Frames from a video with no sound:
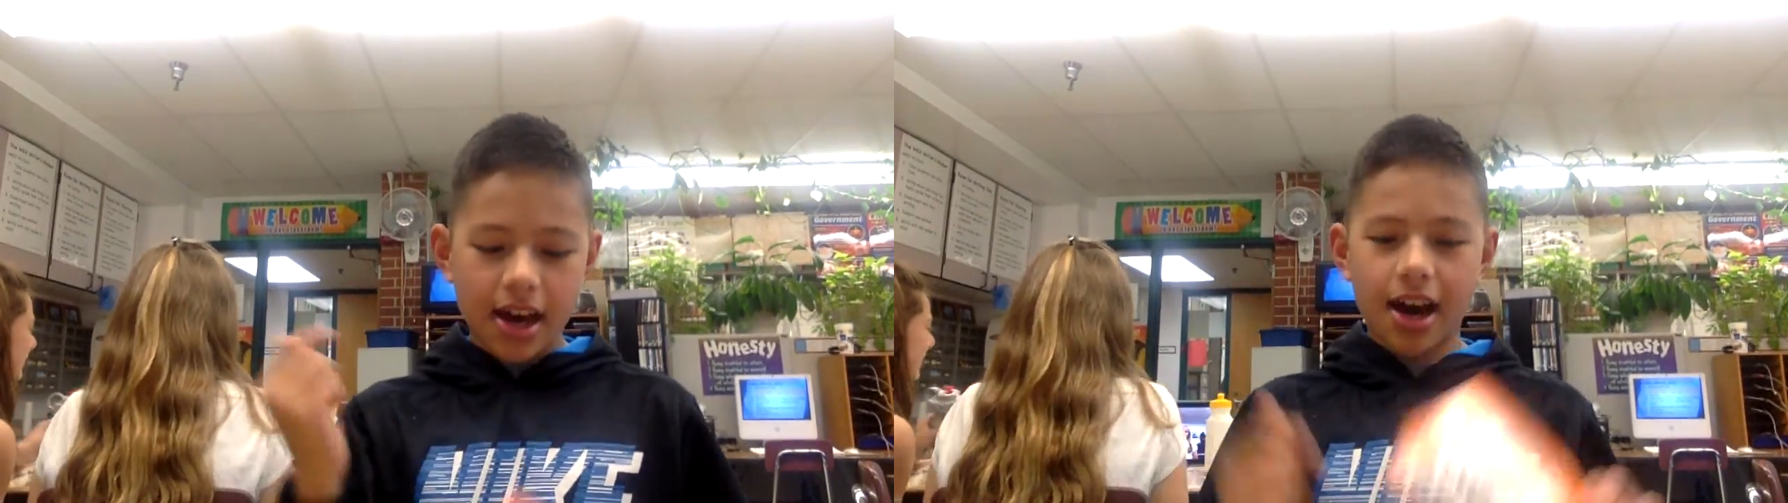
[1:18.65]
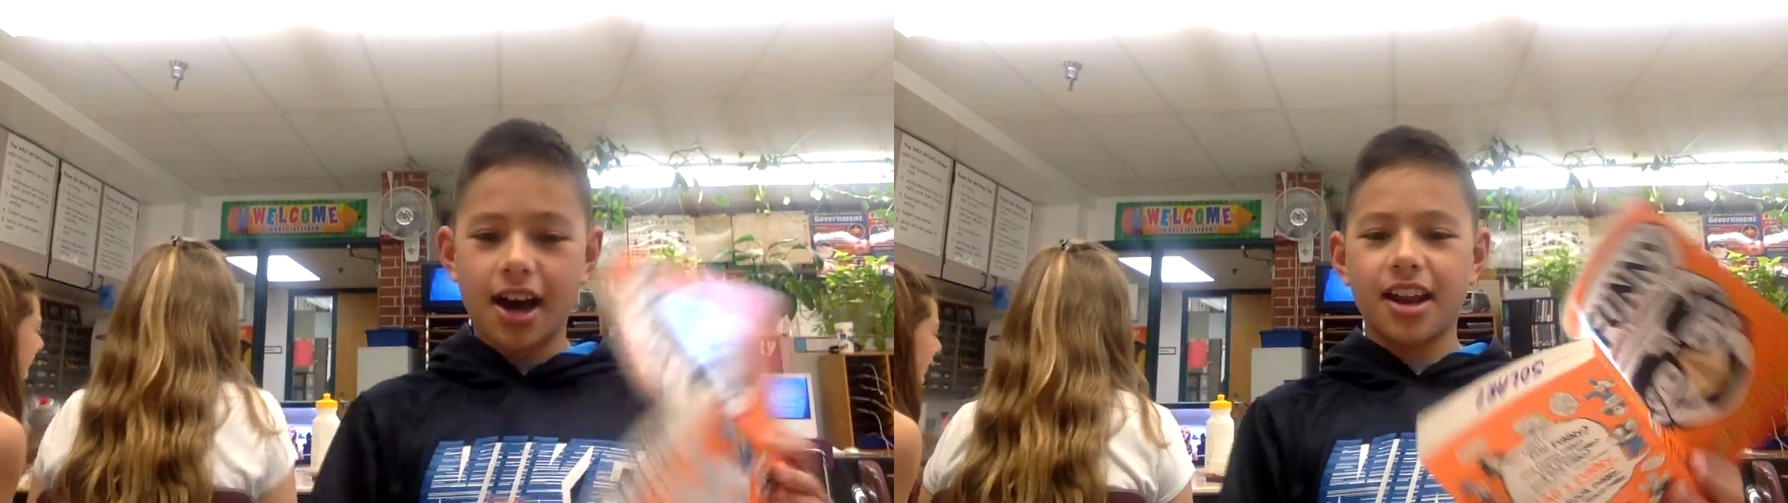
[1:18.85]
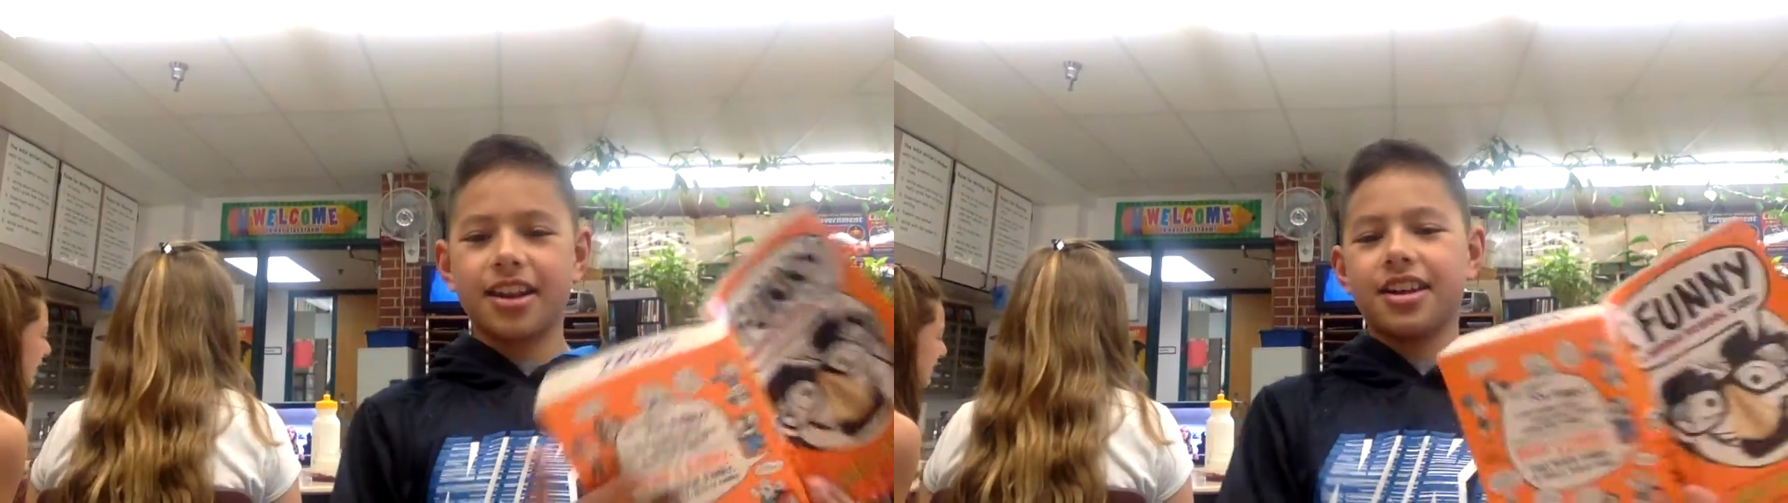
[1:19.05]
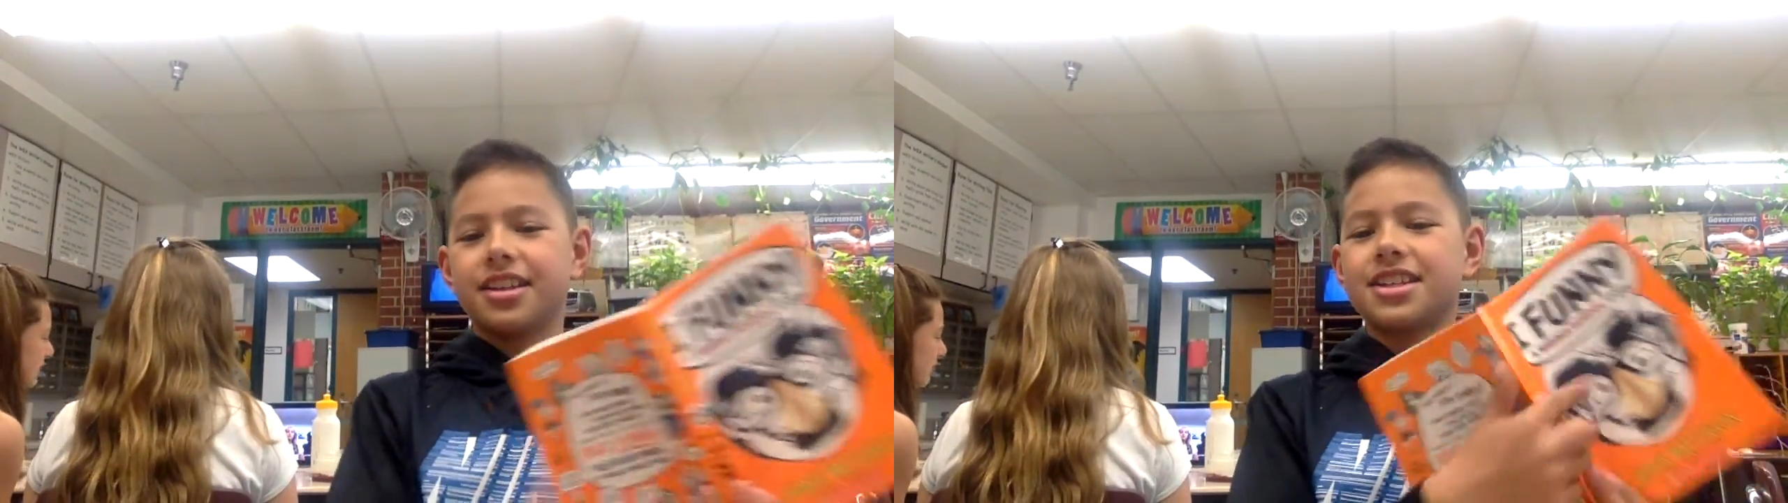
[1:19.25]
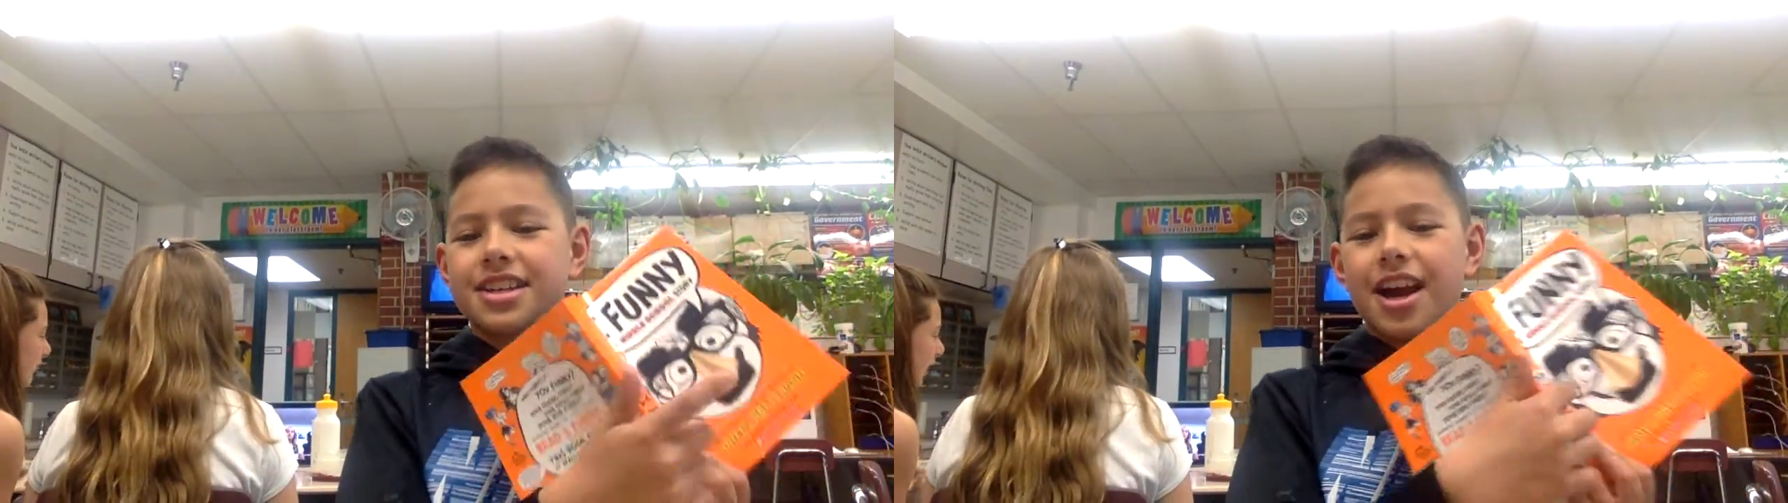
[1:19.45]
on
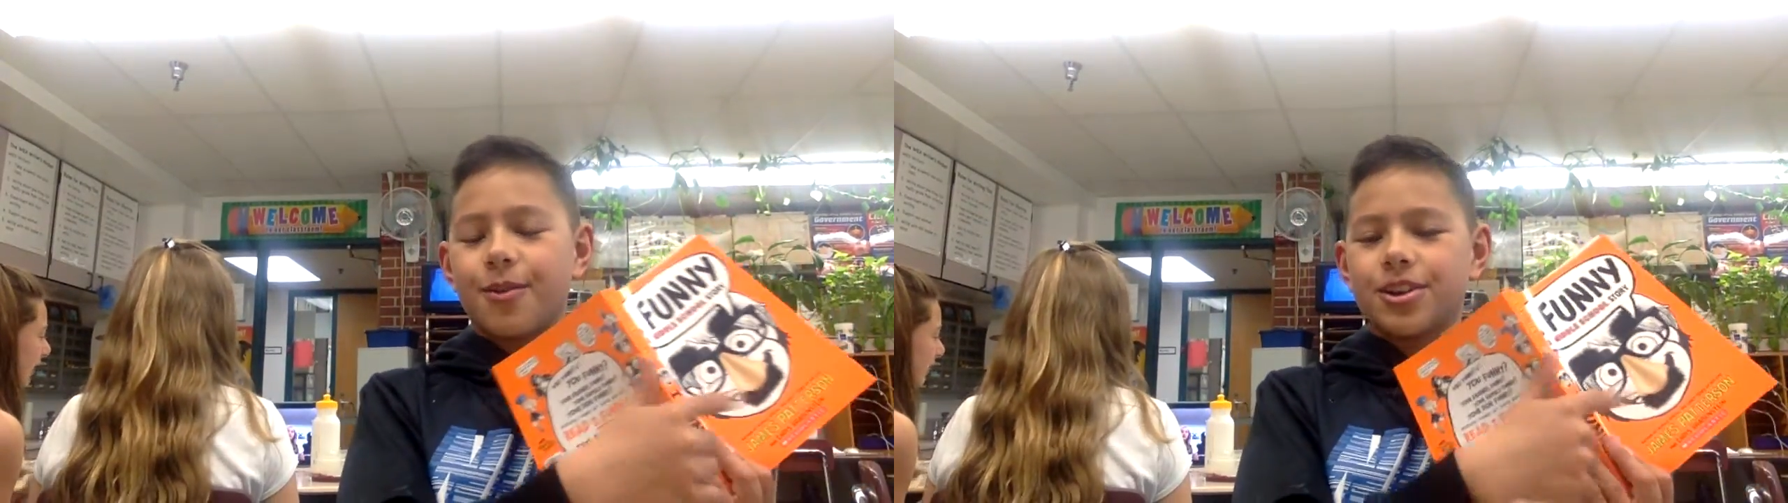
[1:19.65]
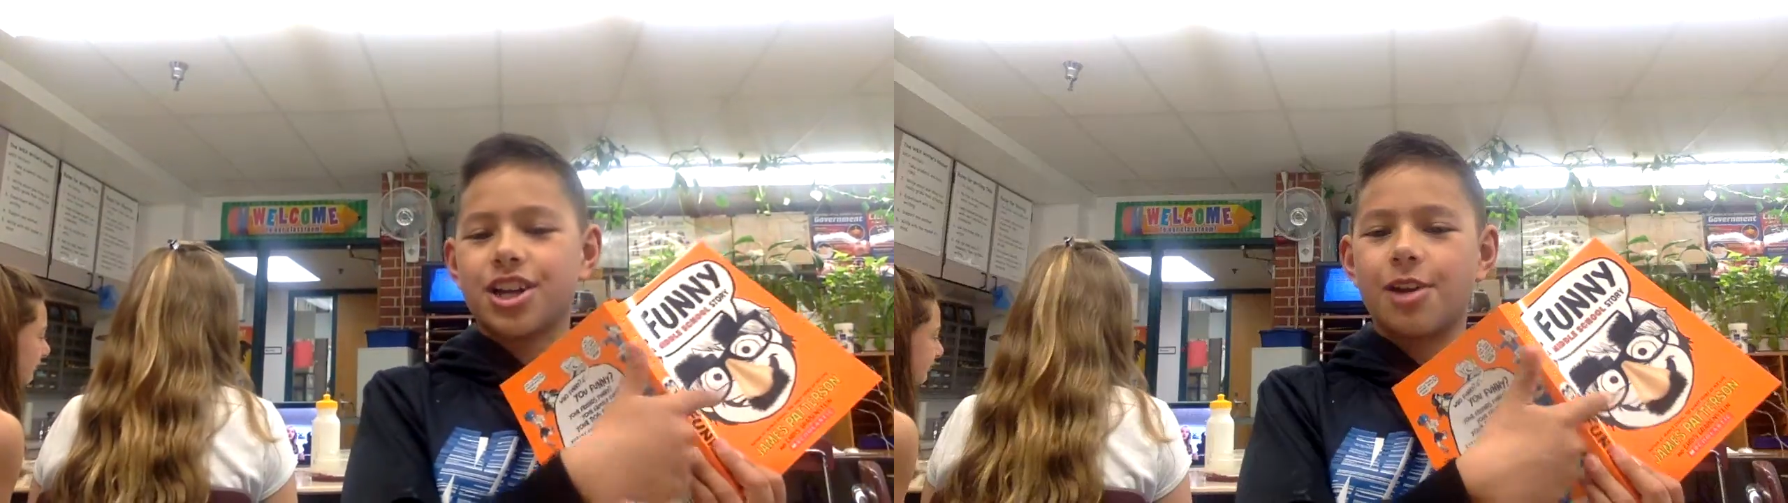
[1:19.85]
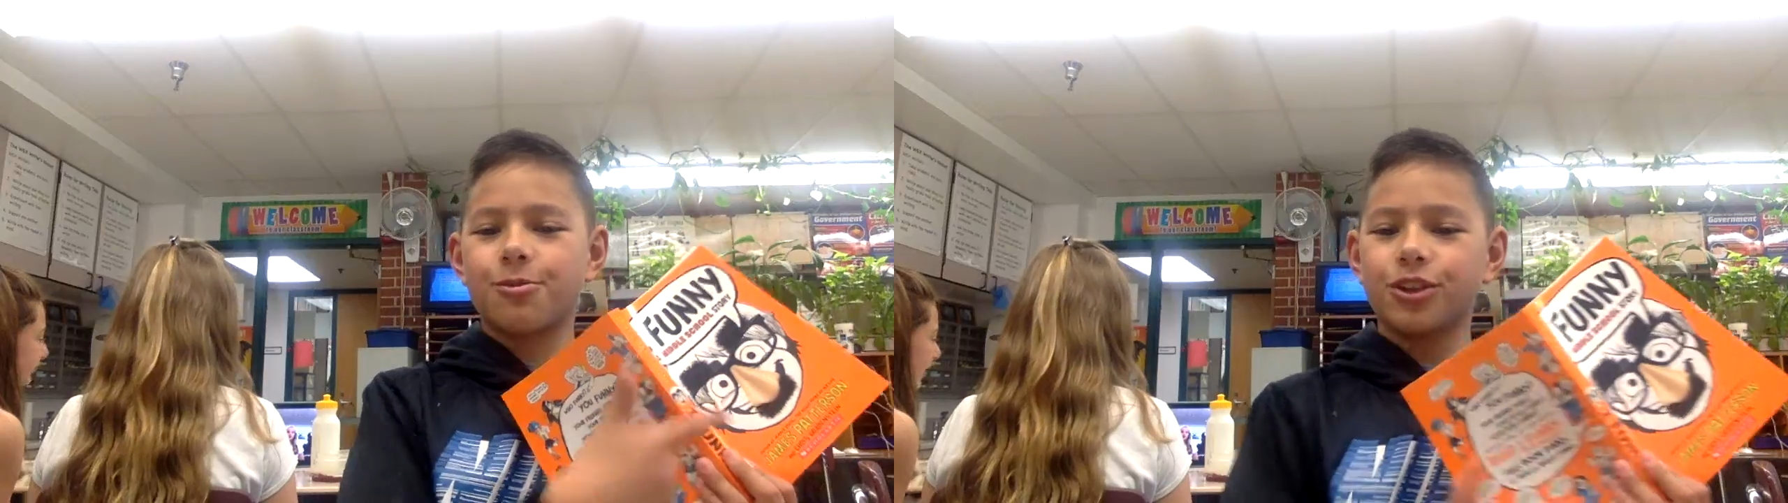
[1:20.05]
this guy, which I